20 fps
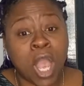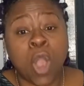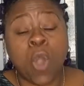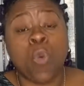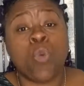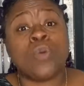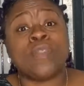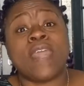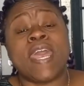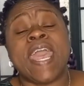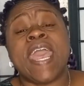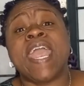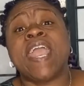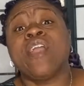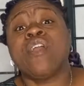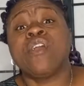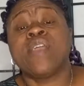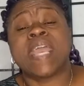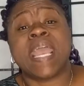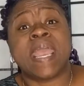When the
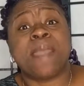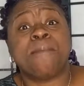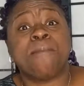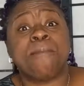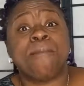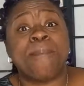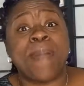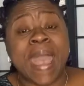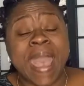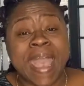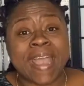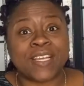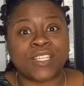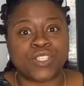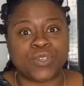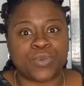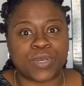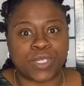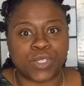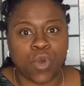hare came back
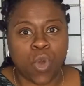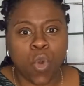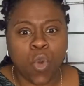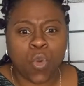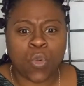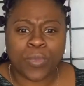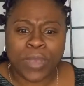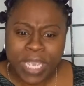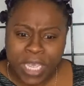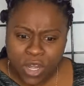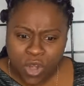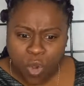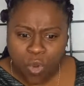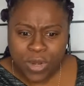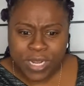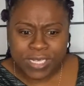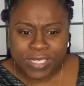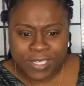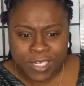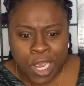to his home, he
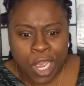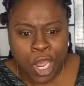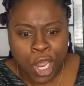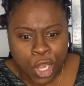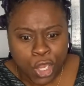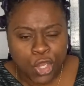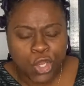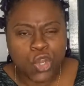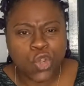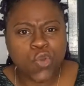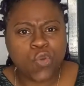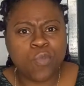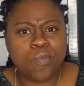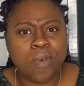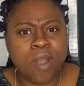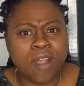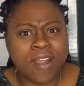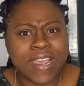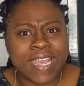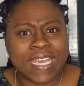noticed new
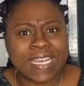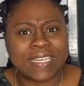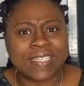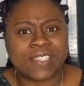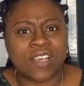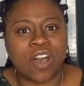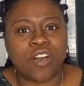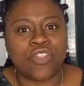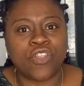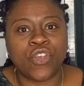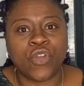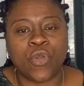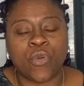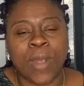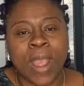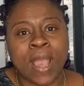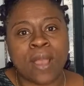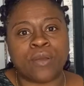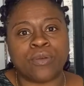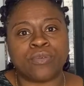markings on the
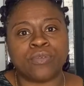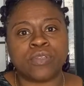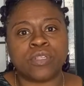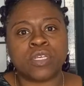ground.